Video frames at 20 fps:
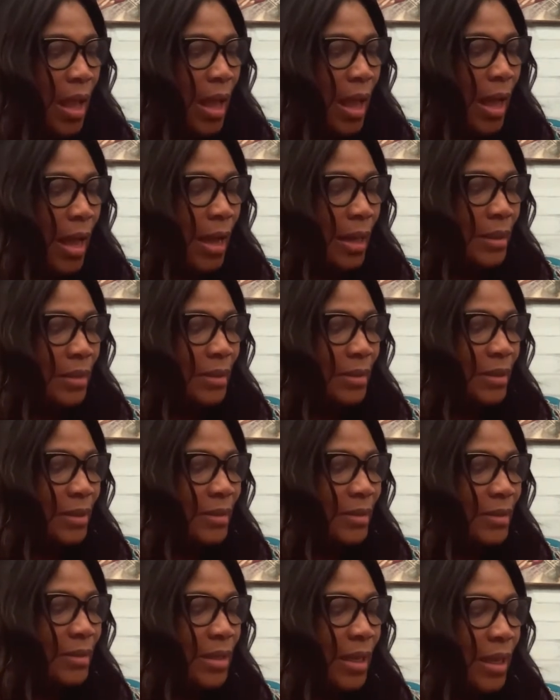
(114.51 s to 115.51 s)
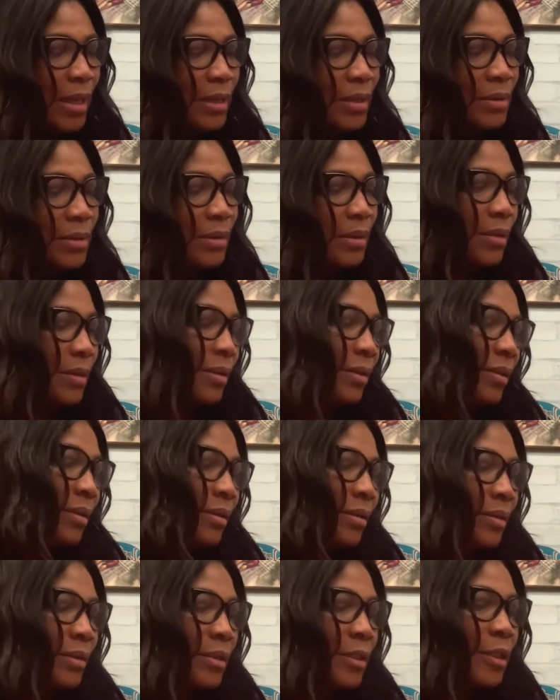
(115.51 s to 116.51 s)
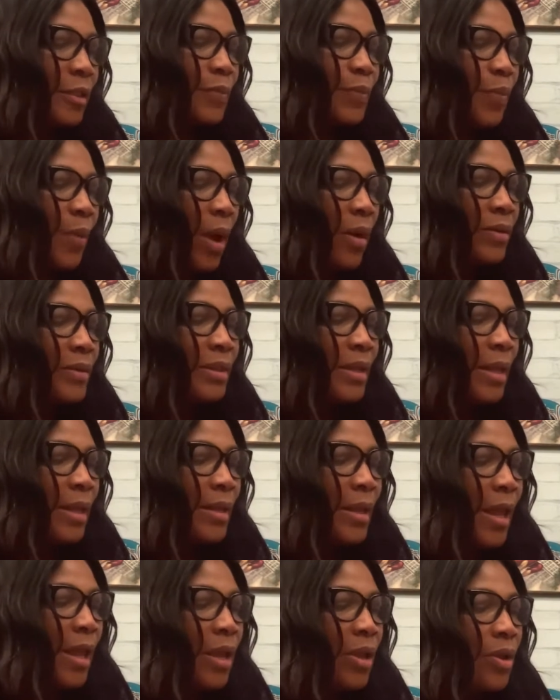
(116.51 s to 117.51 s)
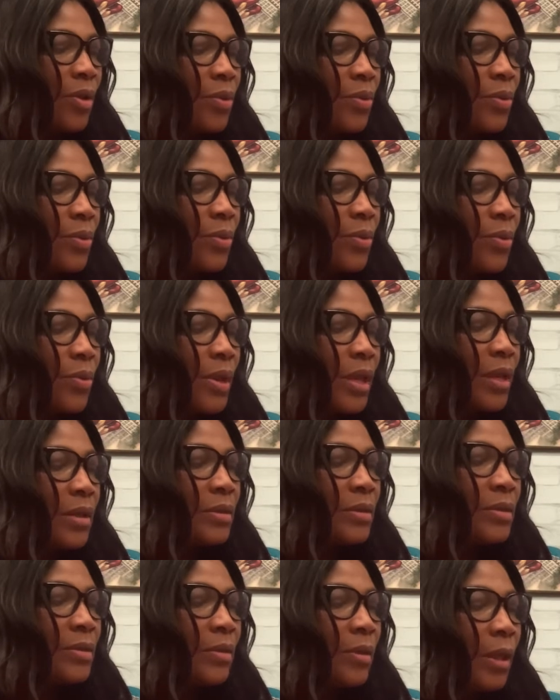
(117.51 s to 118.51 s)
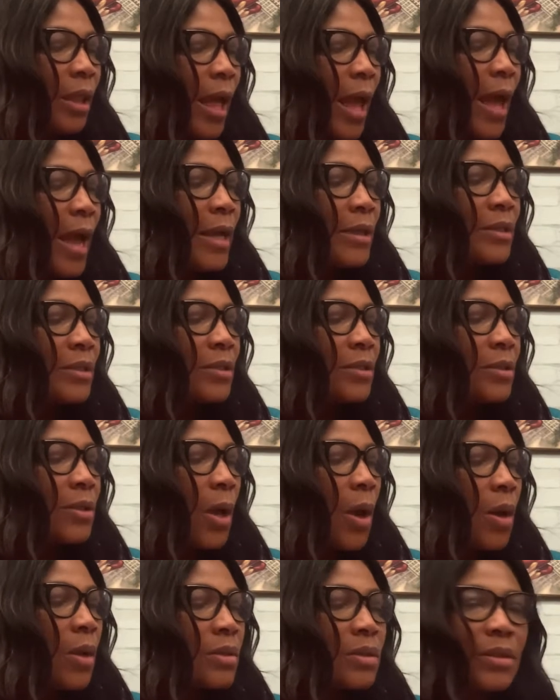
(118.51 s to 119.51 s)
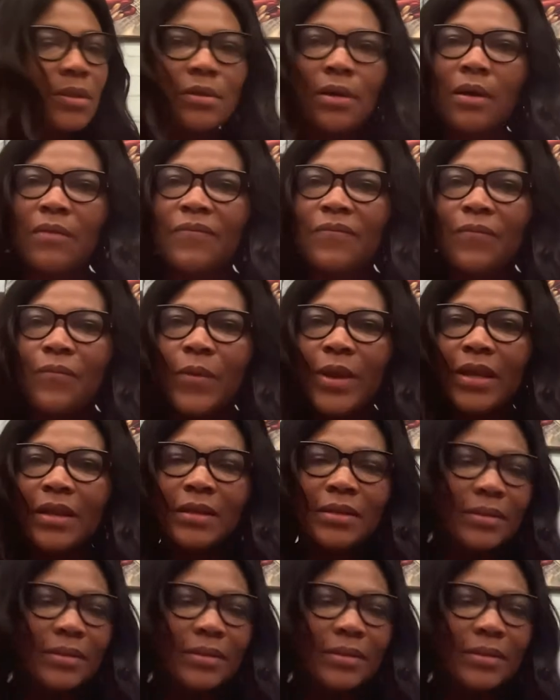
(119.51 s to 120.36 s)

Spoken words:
And the seed sprouted and grew into large stalks of wheat.